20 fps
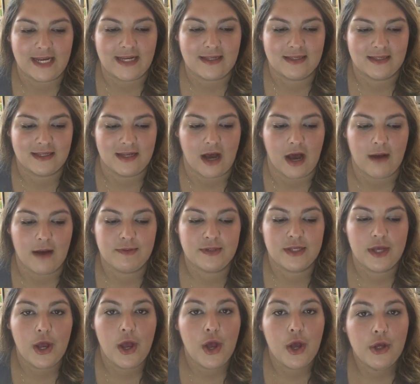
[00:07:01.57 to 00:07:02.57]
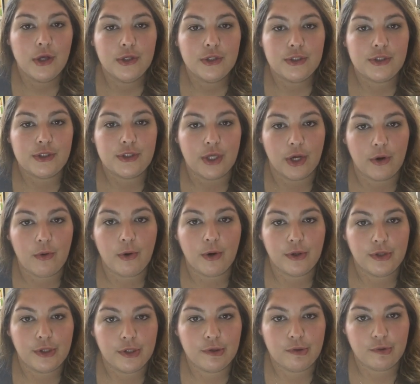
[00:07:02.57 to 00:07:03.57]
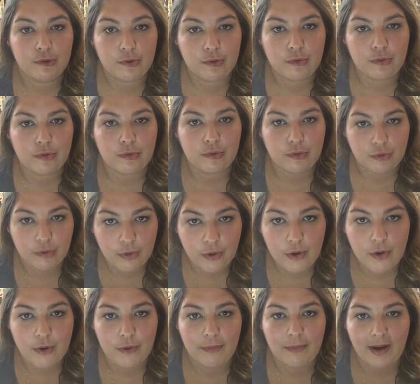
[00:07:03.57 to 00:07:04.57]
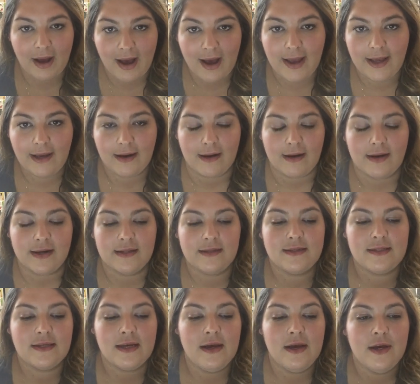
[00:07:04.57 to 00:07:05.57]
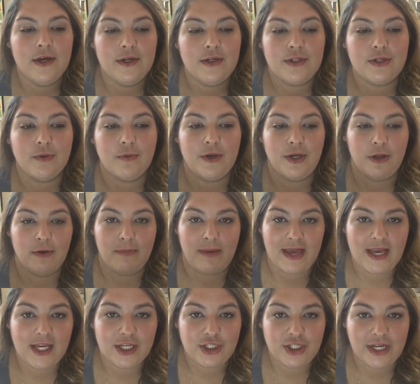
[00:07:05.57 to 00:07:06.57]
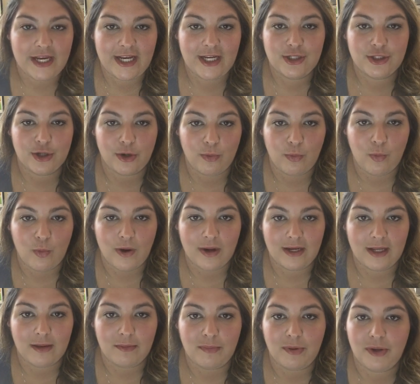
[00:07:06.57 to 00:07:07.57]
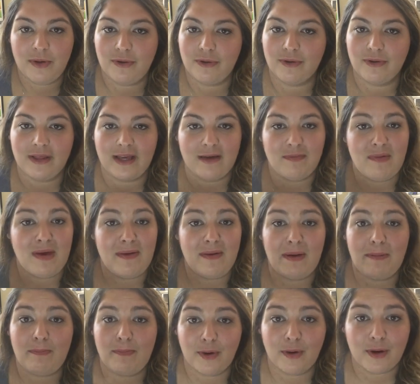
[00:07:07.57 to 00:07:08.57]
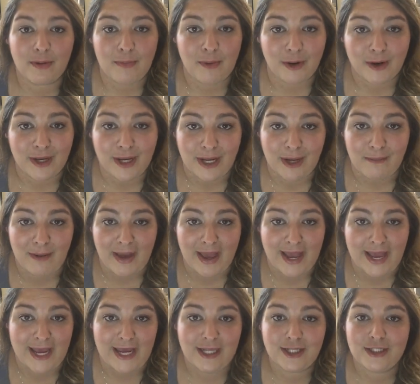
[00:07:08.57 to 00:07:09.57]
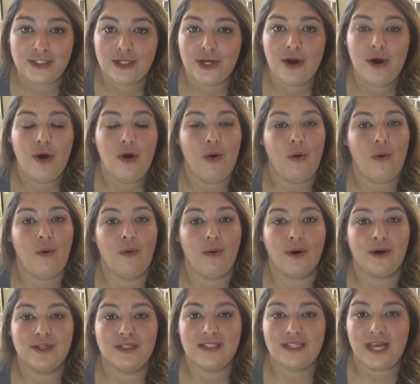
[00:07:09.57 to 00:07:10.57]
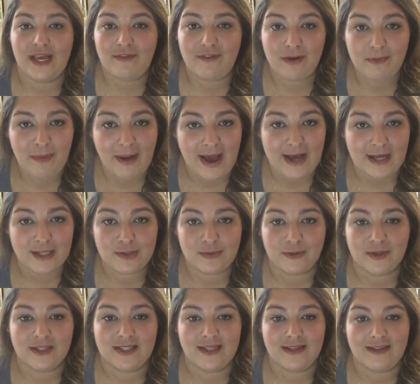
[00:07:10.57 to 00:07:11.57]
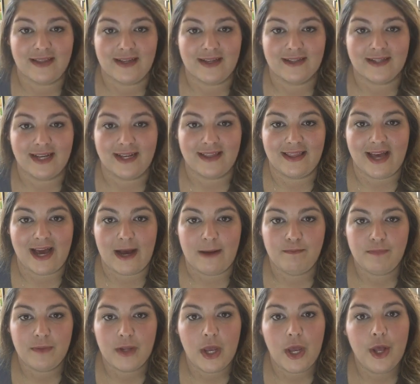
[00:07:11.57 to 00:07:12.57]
desktops, so are the Google Chrome icons. So when you make a change on one computer, like maybe bookmarking a page or saving passwords and things like that,